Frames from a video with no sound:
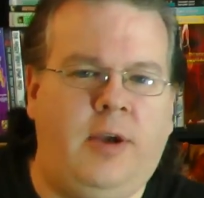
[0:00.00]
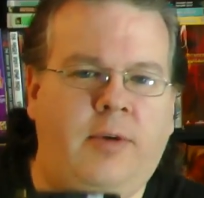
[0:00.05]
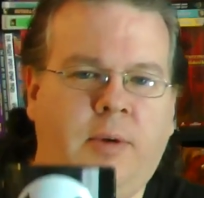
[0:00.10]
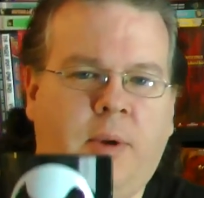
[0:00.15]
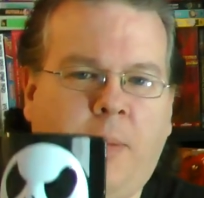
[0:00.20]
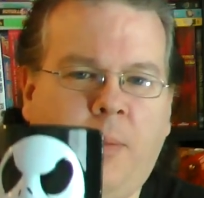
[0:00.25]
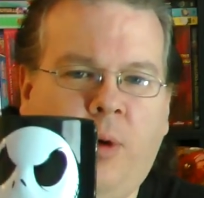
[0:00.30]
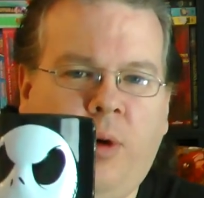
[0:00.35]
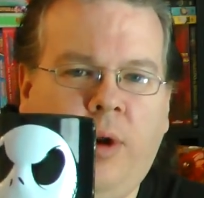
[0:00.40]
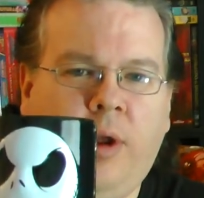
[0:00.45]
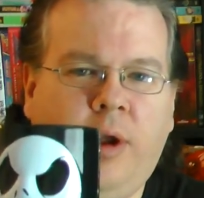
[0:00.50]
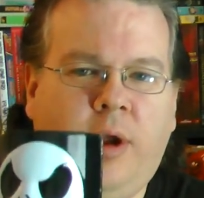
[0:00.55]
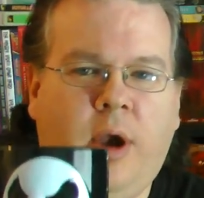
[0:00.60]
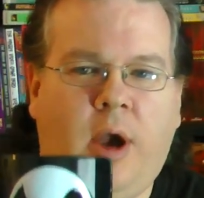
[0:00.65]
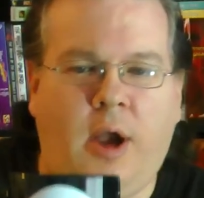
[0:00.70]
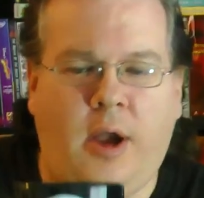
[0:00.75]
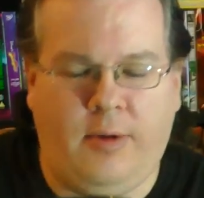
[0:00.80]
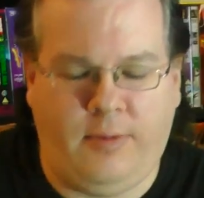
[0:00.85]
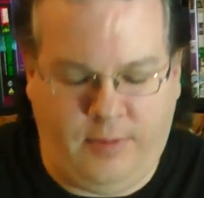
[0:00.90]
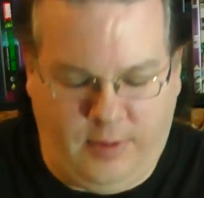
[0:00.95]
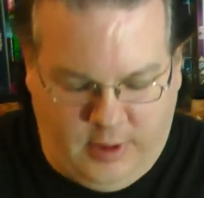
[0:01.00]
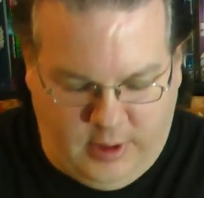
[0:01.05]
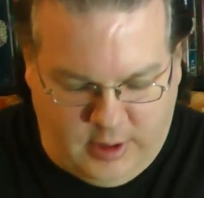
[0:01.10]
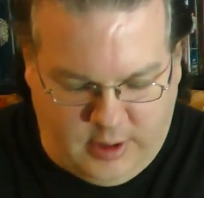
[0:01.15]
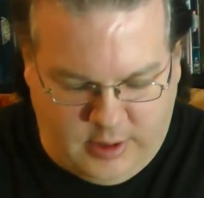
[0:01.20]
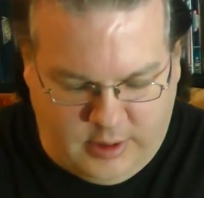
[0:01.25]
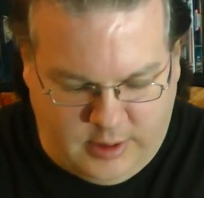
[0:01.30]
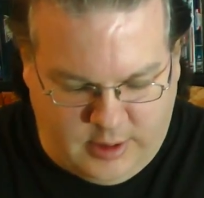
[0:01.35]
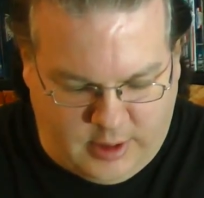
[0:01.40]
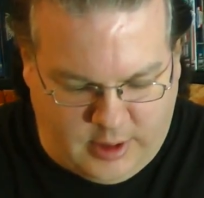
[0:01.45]
having my morning coffee
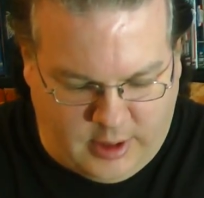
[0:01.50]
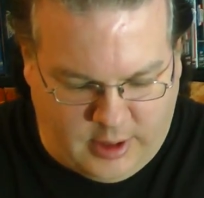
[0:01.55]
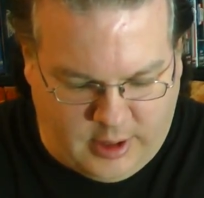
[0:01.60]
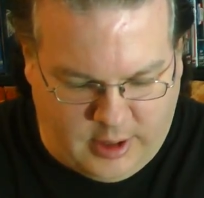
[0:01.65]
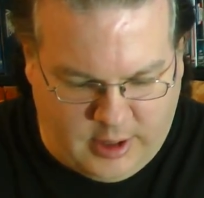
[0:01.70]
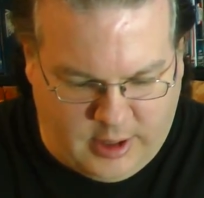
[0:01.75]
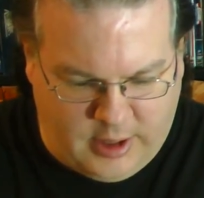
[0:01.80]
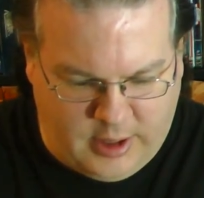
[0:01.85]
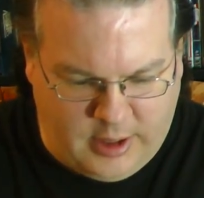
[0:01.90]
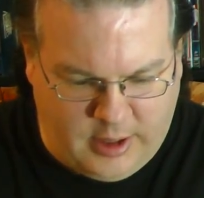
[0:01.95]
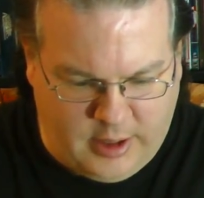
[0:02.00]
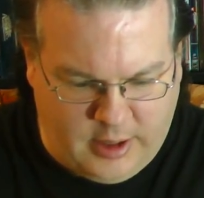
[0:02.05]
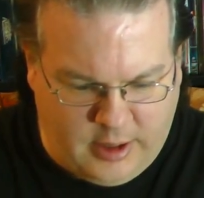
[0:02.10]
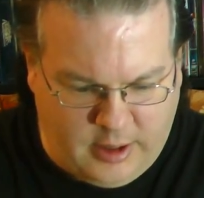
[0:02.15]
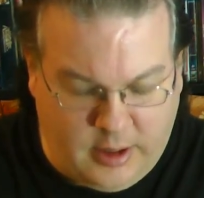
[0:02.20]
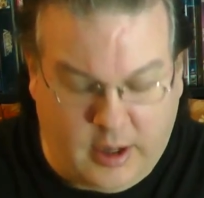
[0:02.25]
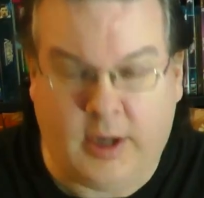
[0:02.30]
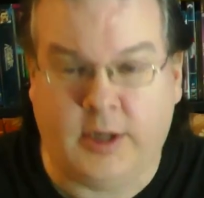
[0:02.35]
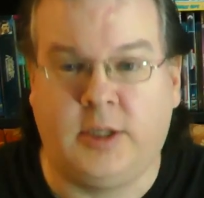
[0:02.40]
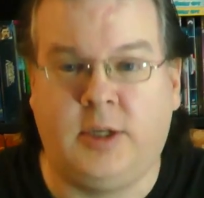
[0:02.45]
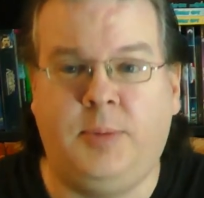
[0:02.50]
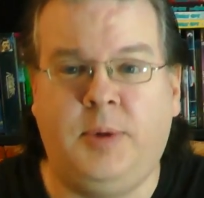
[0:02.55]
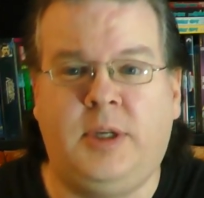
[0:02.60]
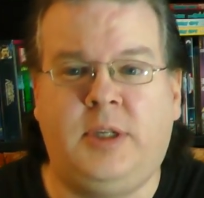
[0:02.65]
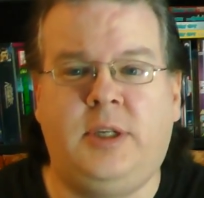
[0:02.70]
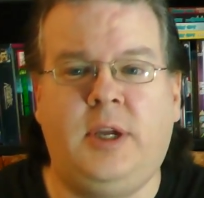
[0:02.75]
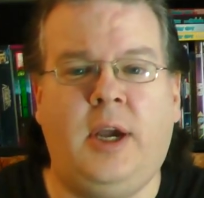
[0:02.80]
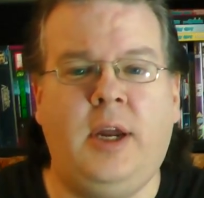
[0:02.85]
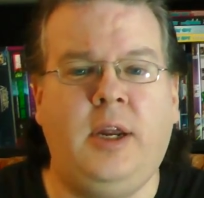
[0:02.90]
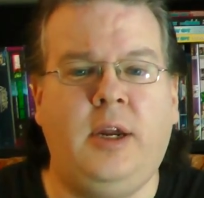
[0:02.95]
and uh, got some
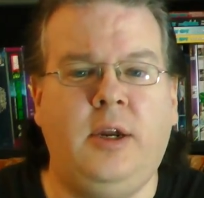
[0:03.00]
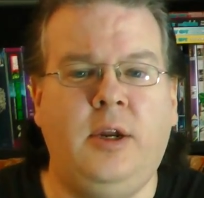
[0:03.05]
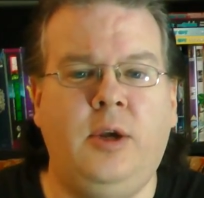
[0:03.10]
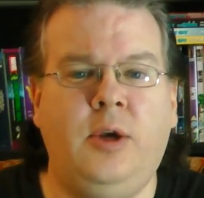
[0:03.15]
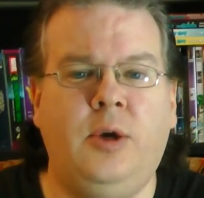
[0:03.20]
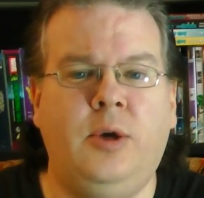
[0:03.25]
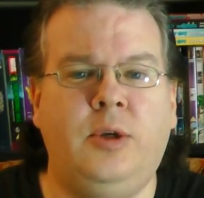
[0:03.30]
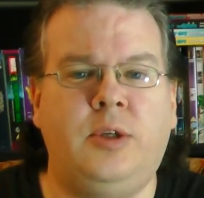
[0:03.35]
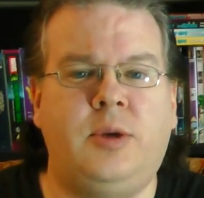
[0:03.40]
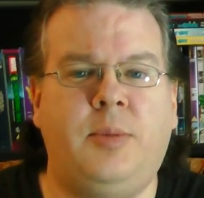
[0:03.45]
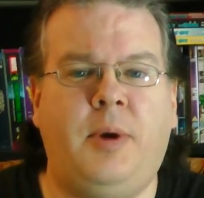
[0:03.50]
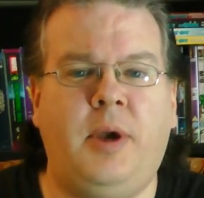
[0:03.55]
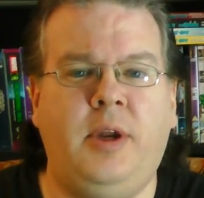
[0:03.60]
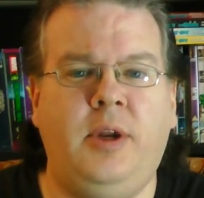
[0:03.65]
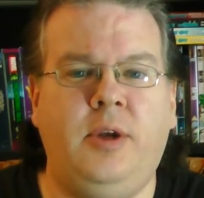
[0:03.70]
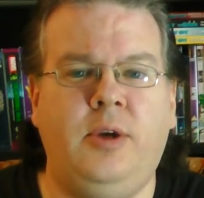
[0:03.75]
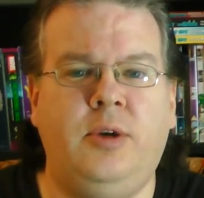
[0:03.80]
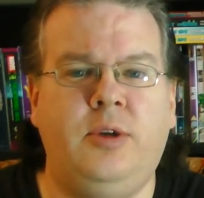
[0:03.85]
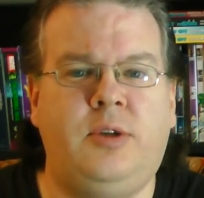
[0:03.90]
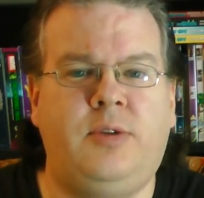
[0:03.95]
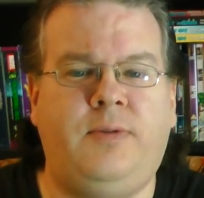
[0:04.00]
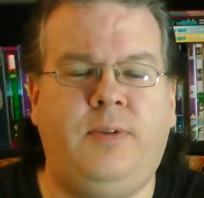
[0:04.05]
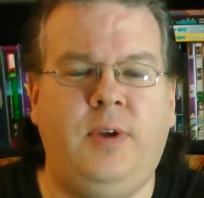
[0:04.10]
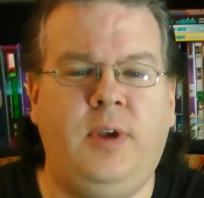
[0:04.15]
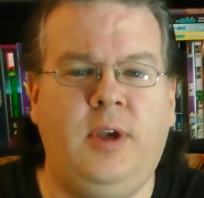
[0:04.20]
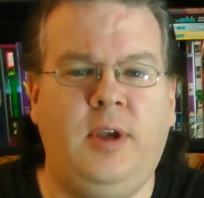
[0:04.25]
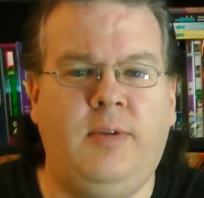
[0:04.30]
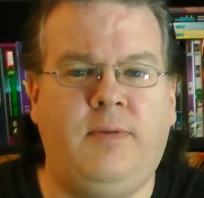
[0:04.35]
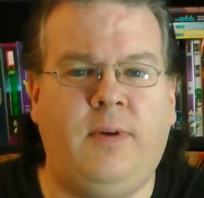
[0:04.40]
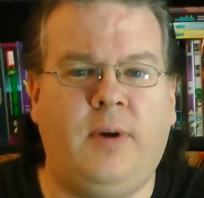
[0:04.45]
exciting news on my news
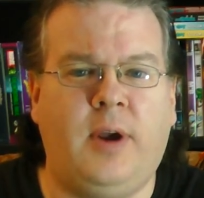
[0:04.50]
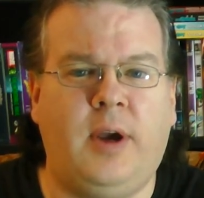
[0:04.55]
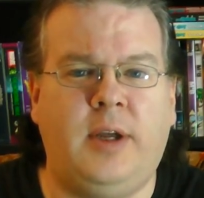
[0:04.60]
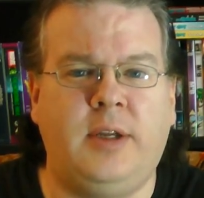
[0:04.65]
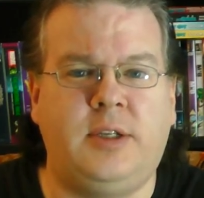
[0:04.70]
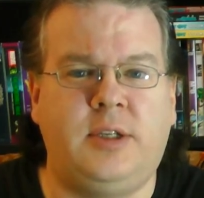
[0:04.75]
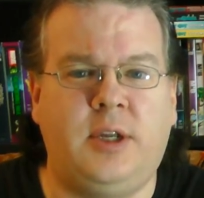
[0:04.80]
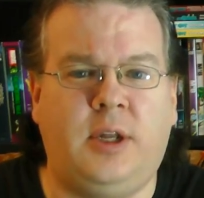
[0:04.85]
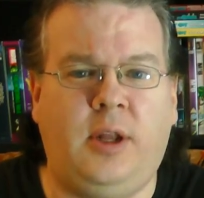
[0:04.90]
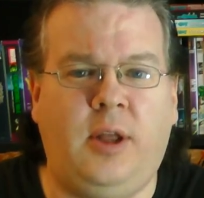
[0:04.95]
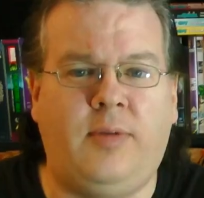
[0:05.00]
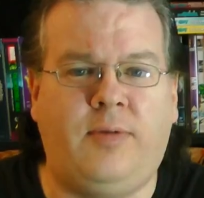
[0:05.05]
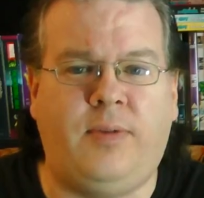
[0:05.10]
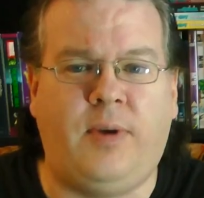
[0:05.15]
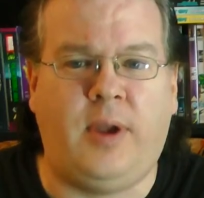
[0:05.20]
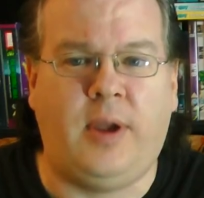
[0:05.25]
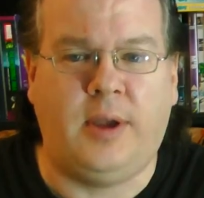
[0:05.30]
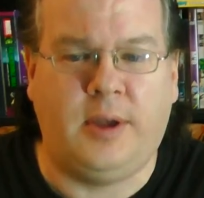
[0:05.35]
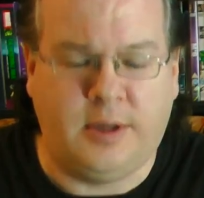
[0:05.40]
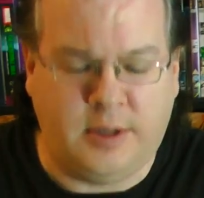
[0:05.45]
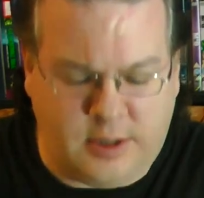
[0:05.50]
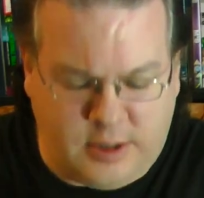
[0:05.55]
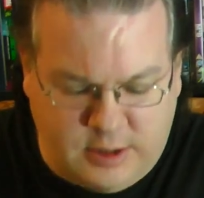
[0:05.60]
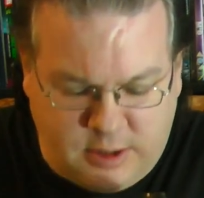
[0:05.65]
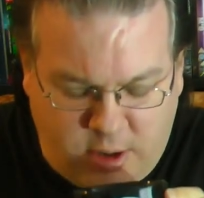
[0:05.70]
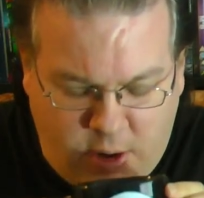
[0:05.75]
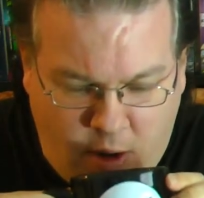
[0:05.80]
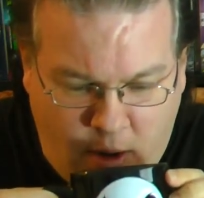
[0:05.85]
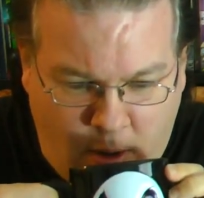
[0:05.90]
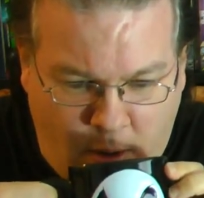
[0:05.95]
feed for Godzilla fans.
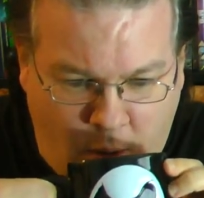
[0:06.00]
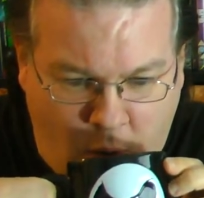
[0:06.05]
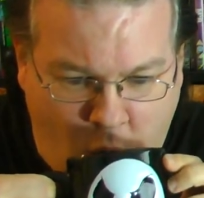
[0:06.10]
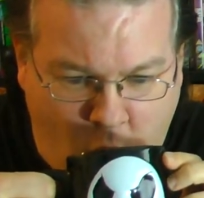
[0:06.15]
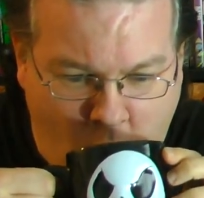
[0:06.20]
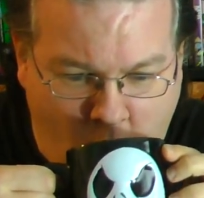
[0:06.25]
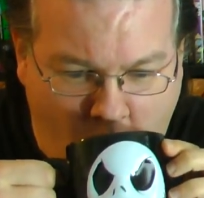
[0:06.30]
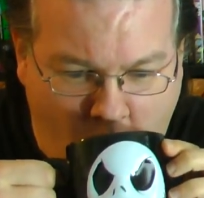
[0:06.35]
So